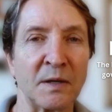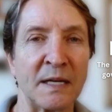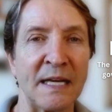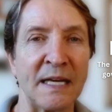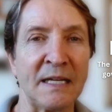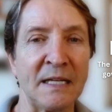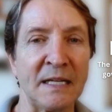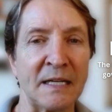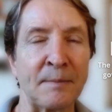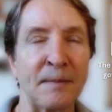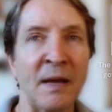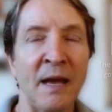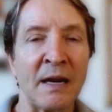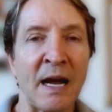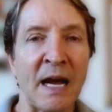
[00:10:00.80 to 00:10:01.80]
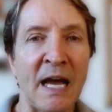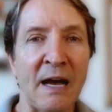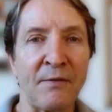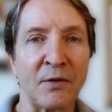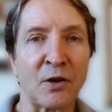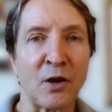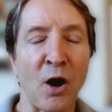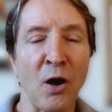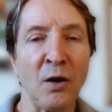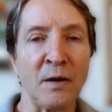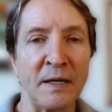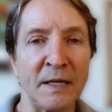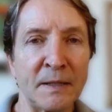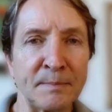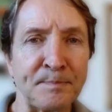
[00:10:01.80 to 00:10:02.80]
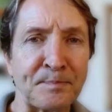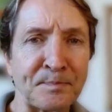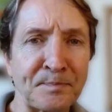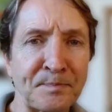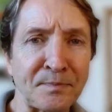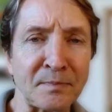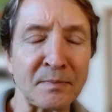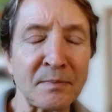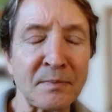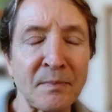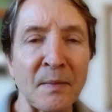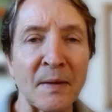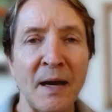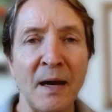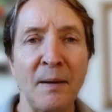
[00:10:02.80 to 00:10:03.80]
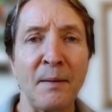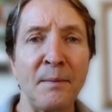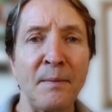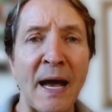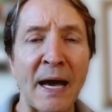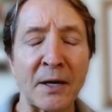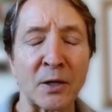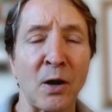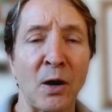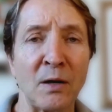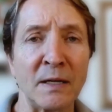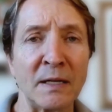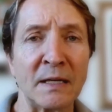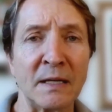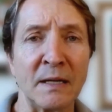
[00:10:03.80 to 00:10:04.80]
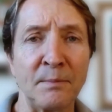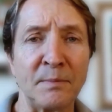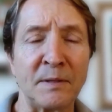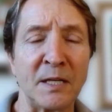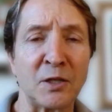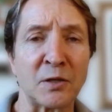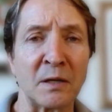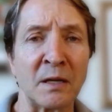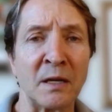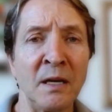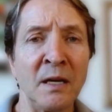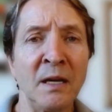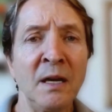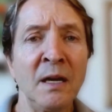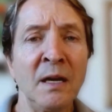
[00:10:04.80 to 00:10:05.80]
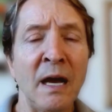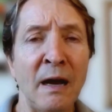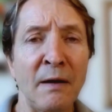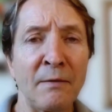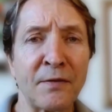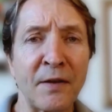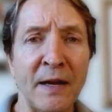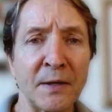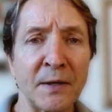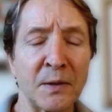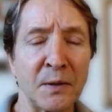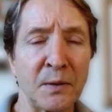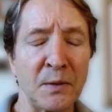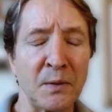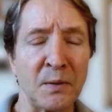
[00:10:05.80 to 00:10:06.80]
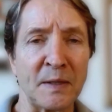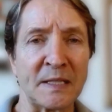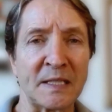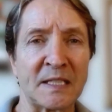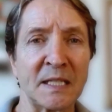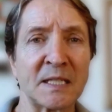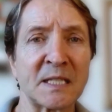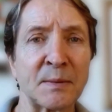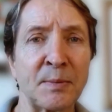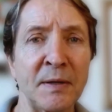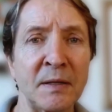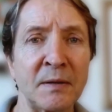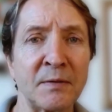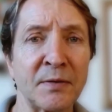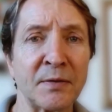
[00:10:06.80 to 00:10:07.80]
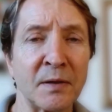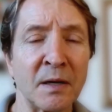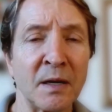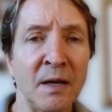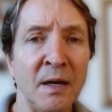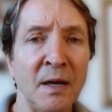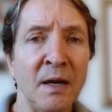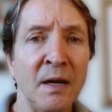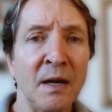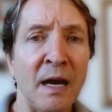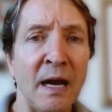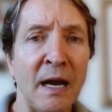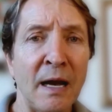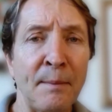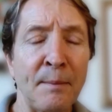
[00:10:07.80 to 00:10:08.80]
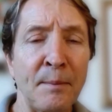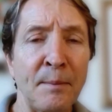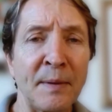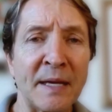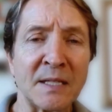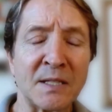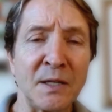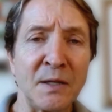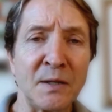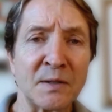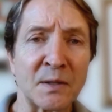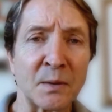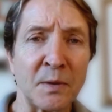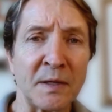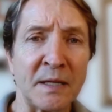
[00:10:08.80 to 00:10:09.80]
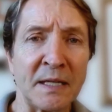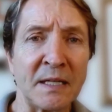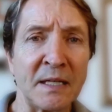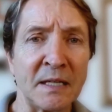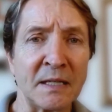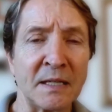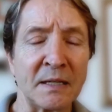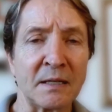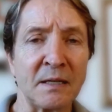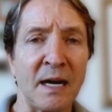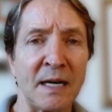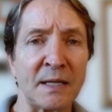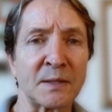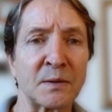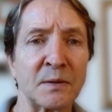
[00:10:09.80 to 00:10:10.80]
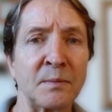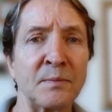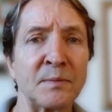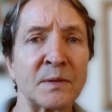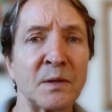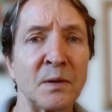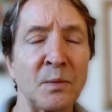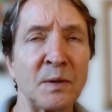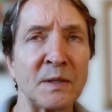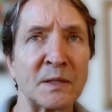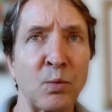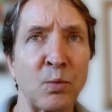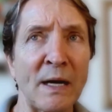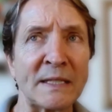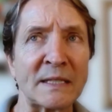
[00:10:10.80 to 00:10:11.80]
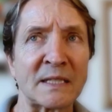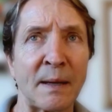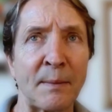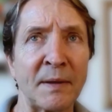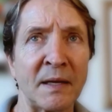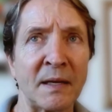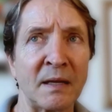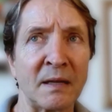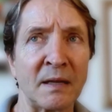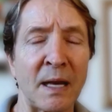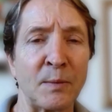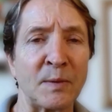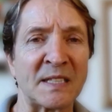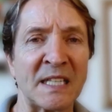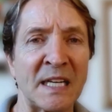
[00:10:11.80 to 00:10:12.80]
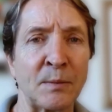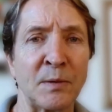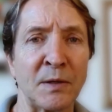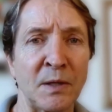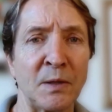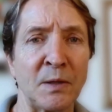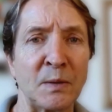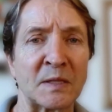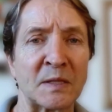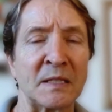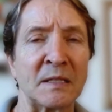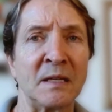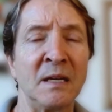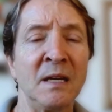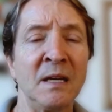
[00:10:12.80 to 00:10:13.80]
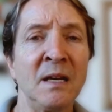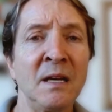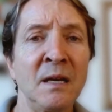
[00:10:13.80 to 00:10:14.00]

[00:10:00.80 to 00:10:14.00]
word Indian. And I have a colleague, had a colleague, a teaching friend who was disciplined for because he used the word Indian in the classroom. So it was once something that was the name we used, and